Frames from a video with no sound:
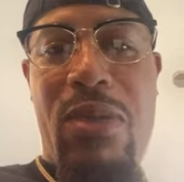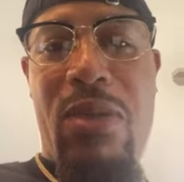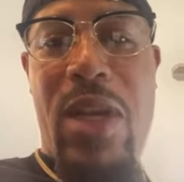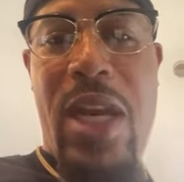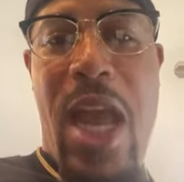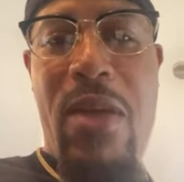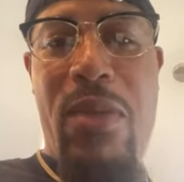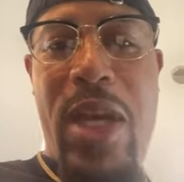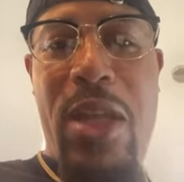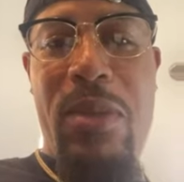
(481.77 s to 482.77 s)
Renee
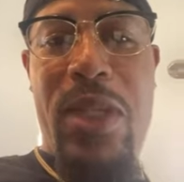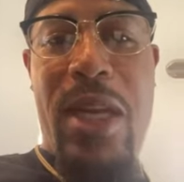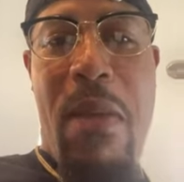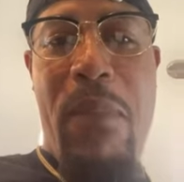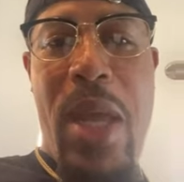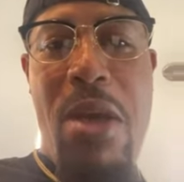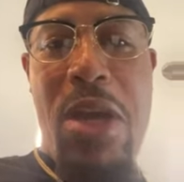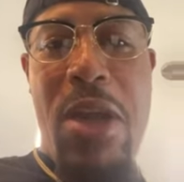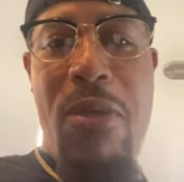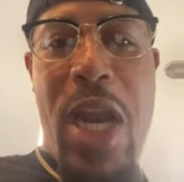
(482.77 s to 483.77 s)
Williams in the
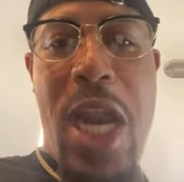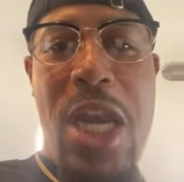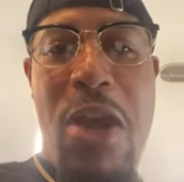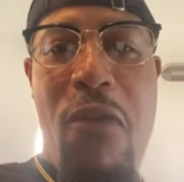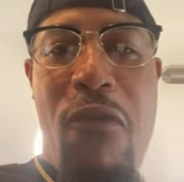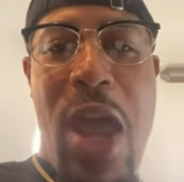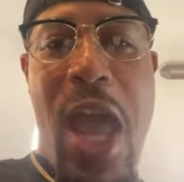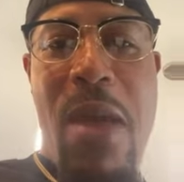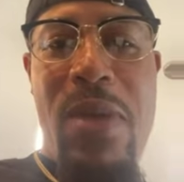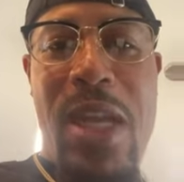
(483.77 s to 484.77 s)
building, what it do,
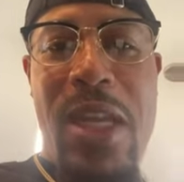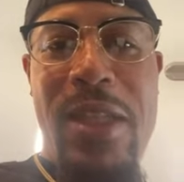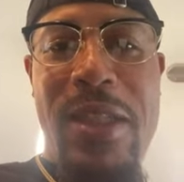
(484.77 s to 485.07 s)
family?